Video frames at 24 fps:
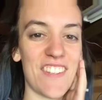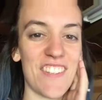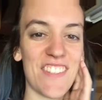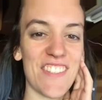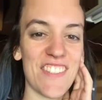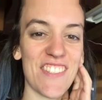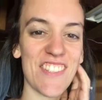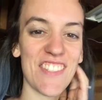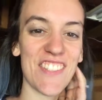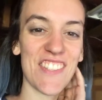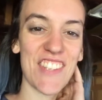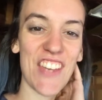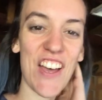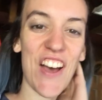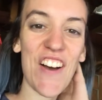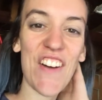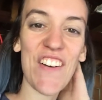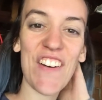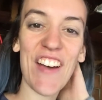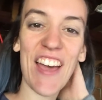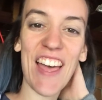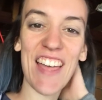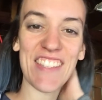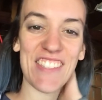
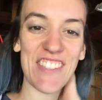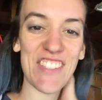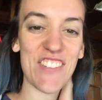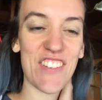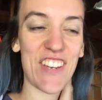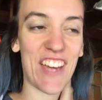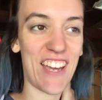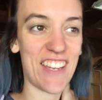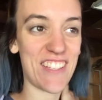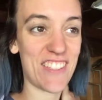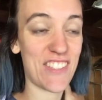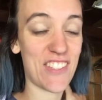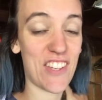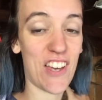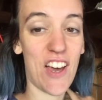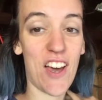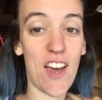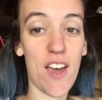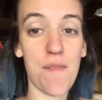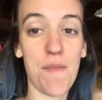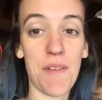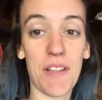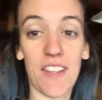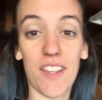So as you guys saw,
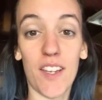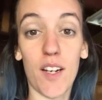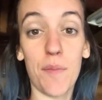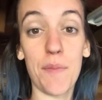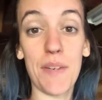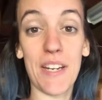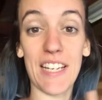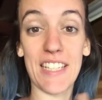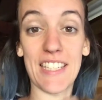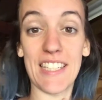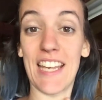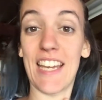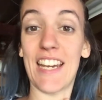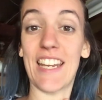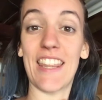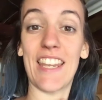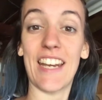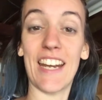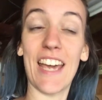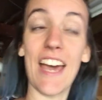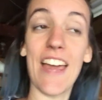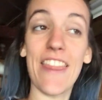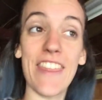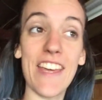I'm a little bit excited that
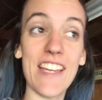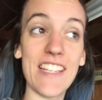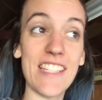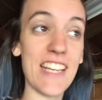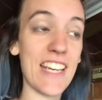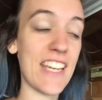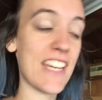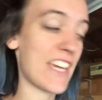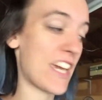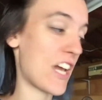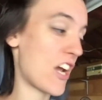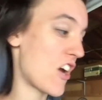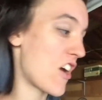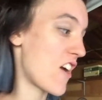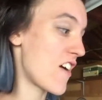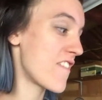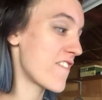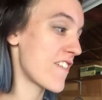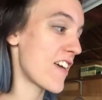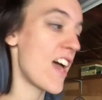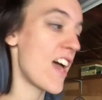I got that taken care of.